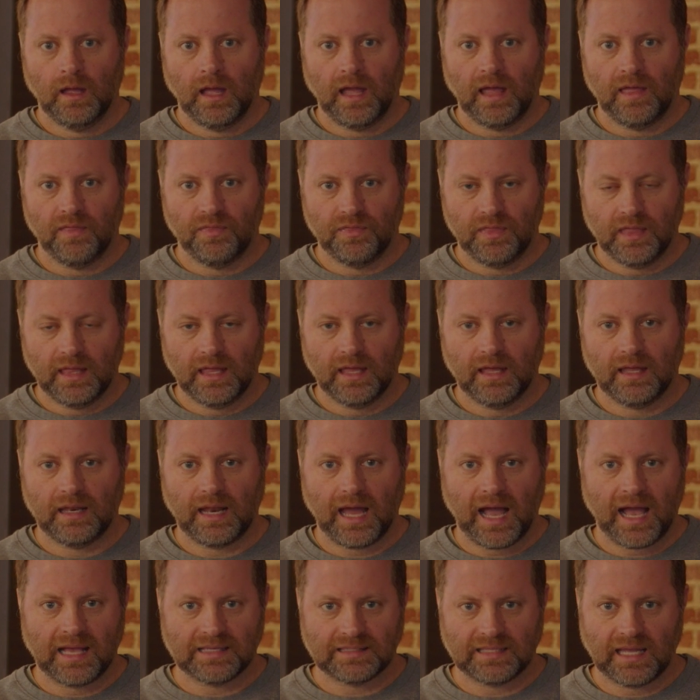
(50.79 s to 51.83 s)
And
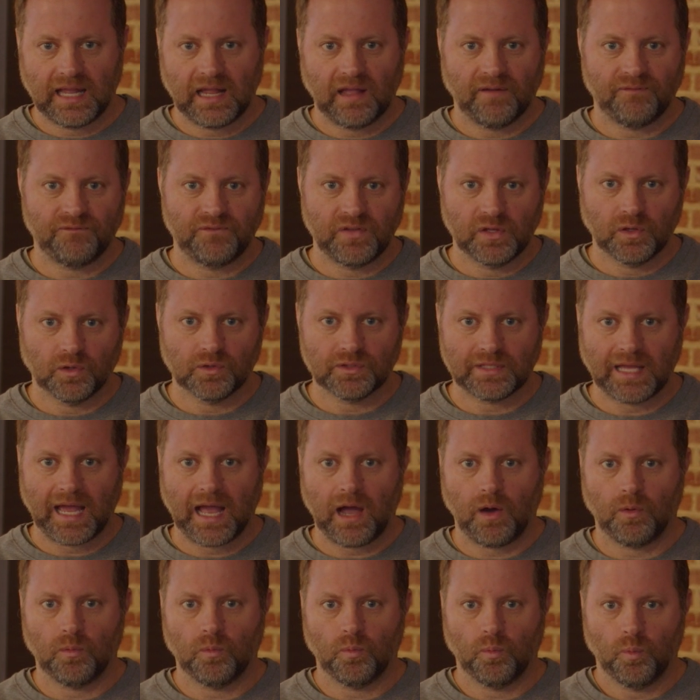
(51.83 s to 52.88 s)
then Isaiah fills
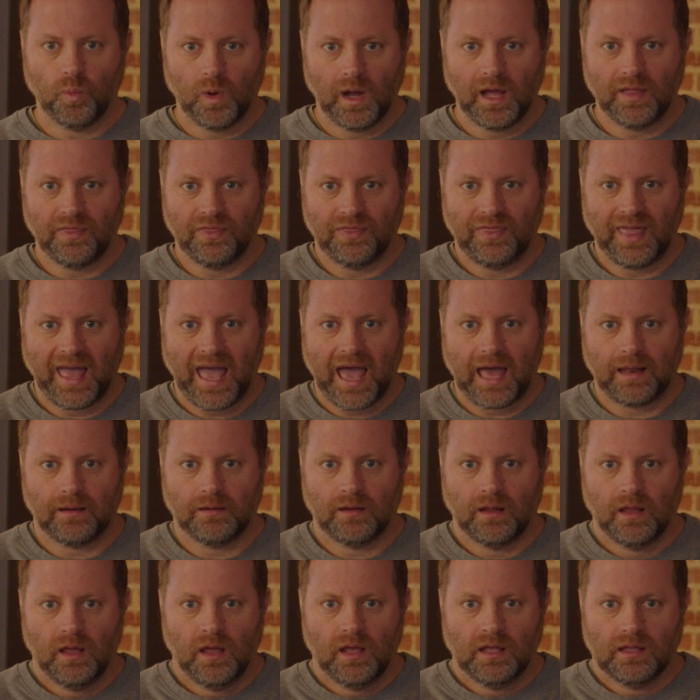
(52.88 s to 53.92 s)
out what
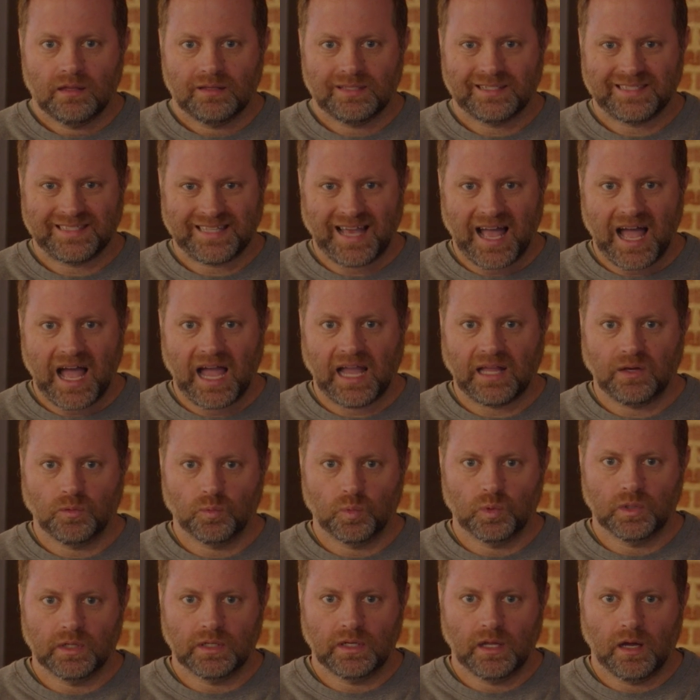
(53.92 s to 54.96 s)
that
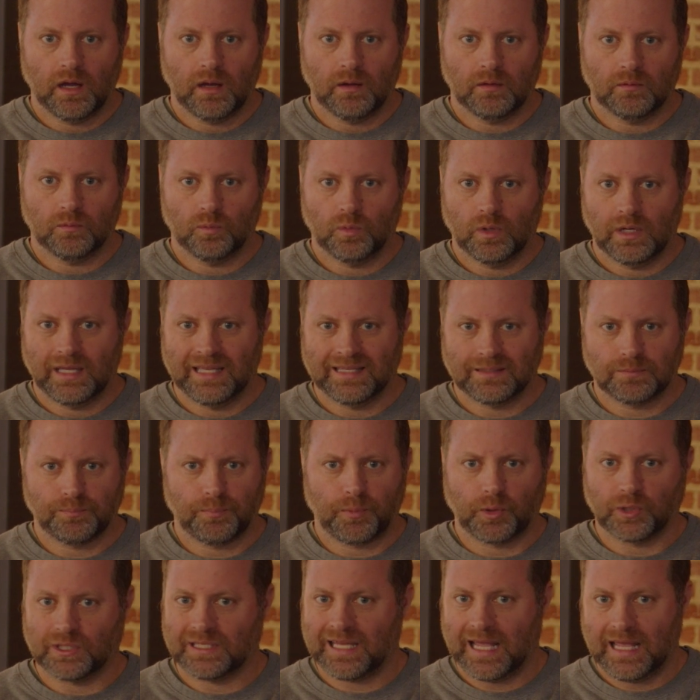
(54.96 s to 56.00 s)
sign would what
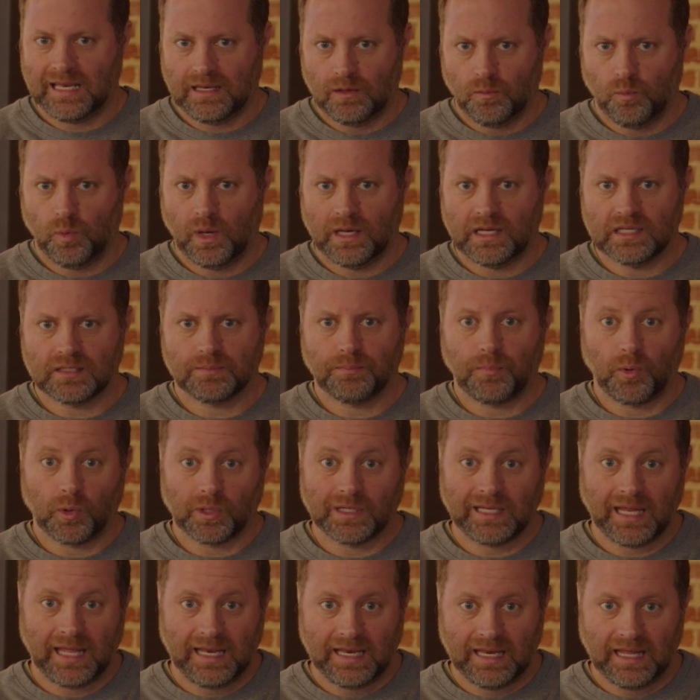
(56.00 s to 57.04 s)
it's
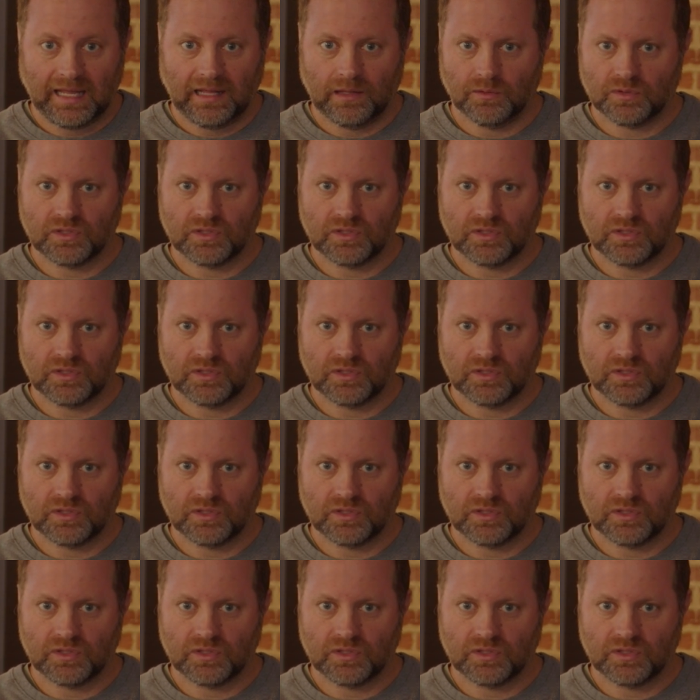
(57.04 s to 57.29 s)
portending.